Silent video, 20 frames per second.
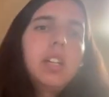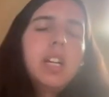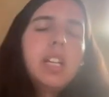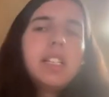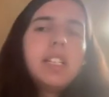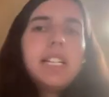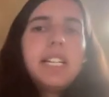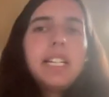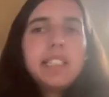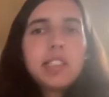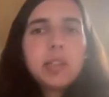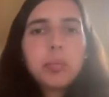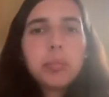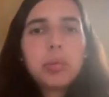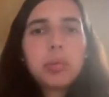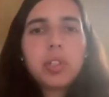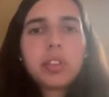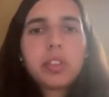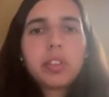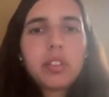And the eta
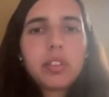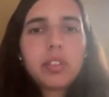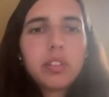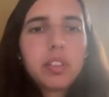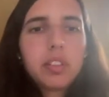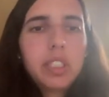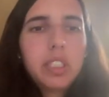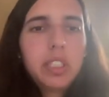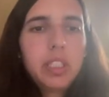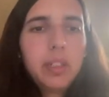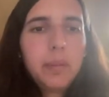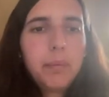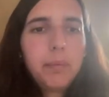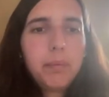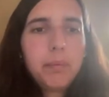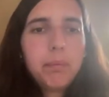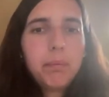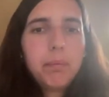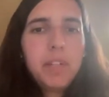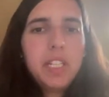plot
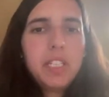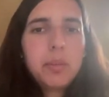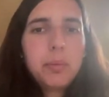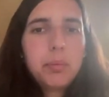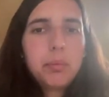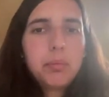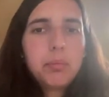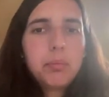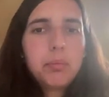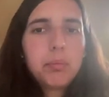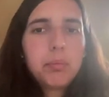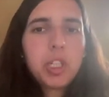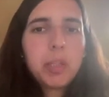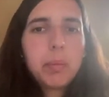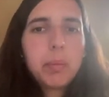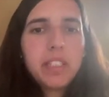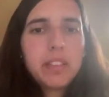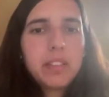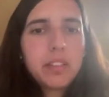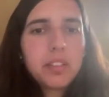is way
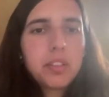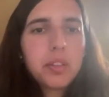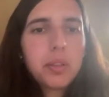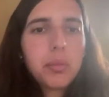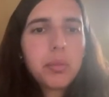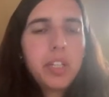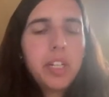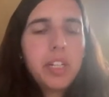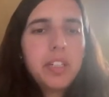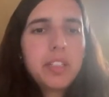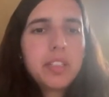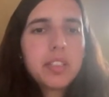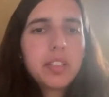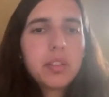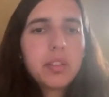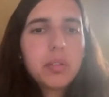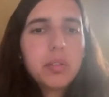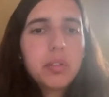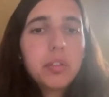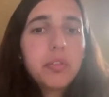better. So there is a
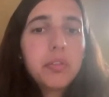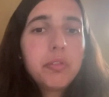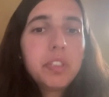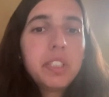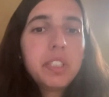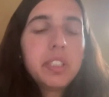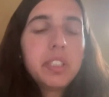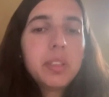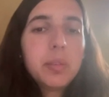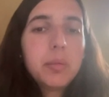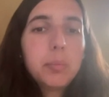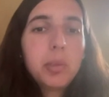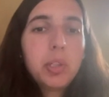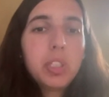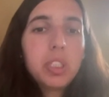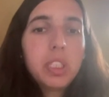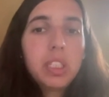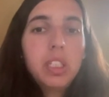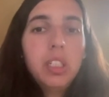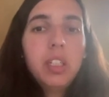good fit in the
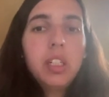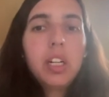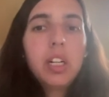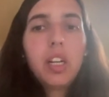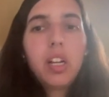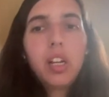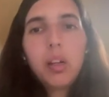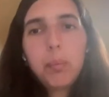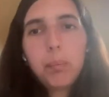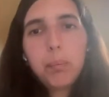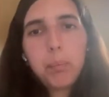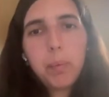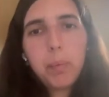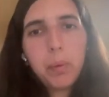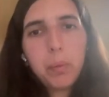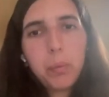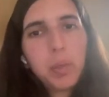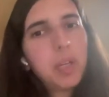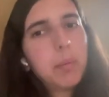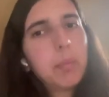body and a
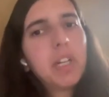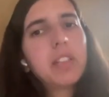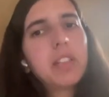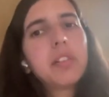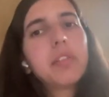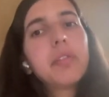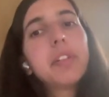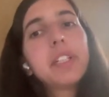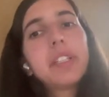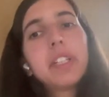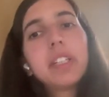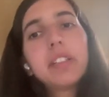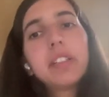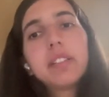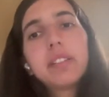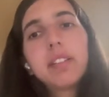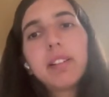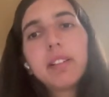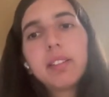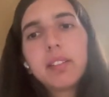way better fit in the
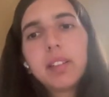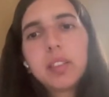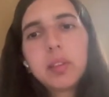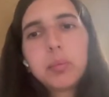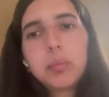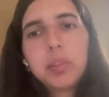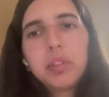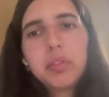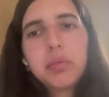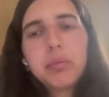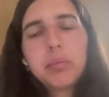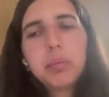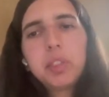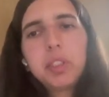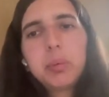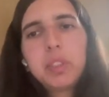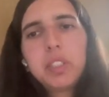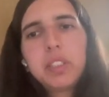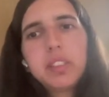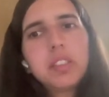tail. And
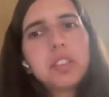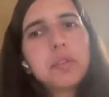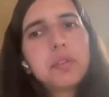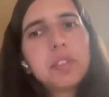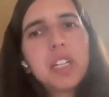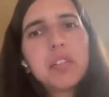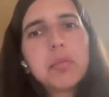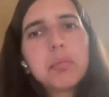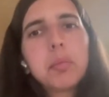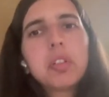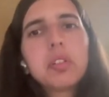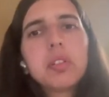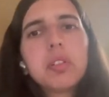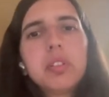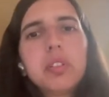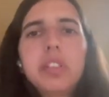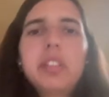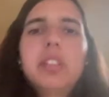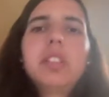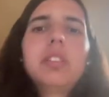between these 5
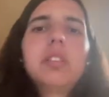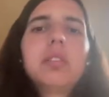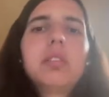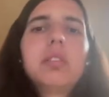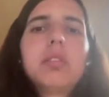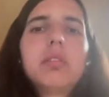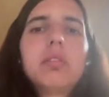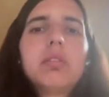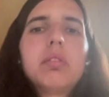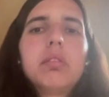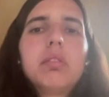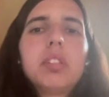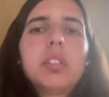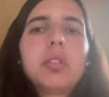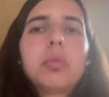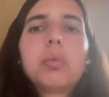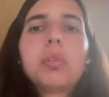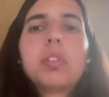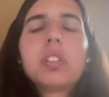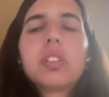models, there is
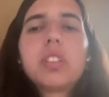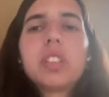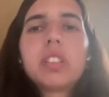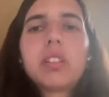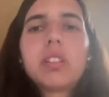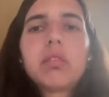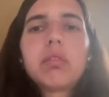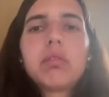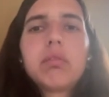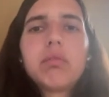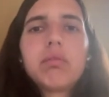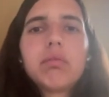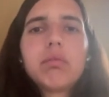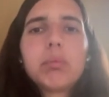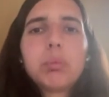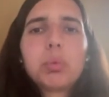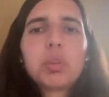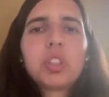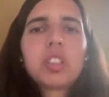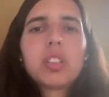not one that
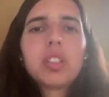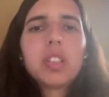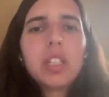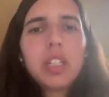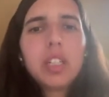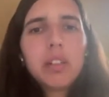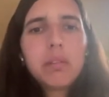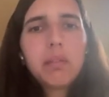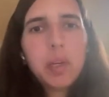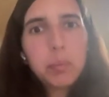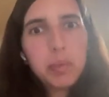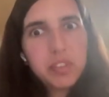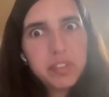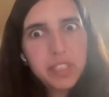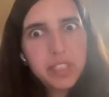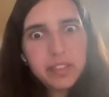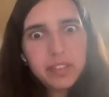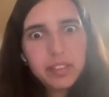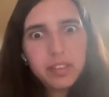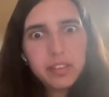would
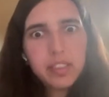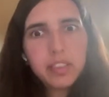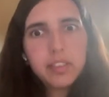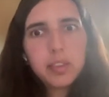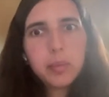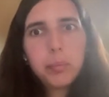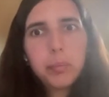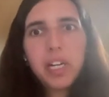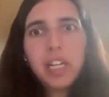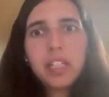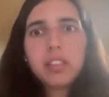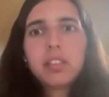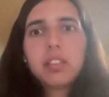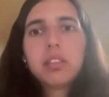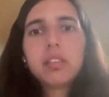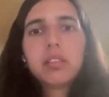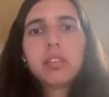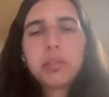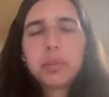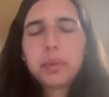represent this eta bad.
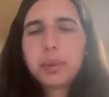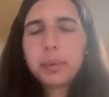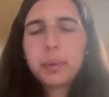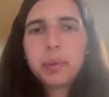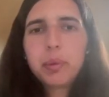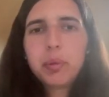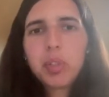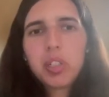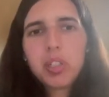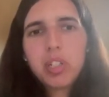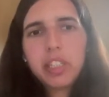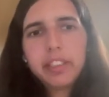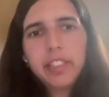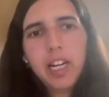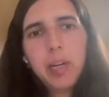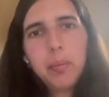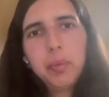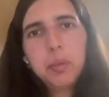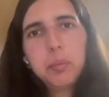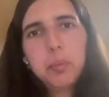So we were quite
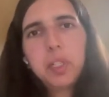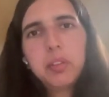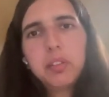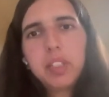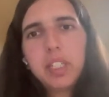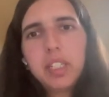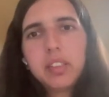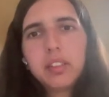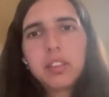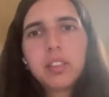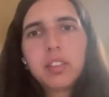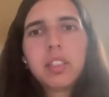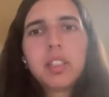happy about that.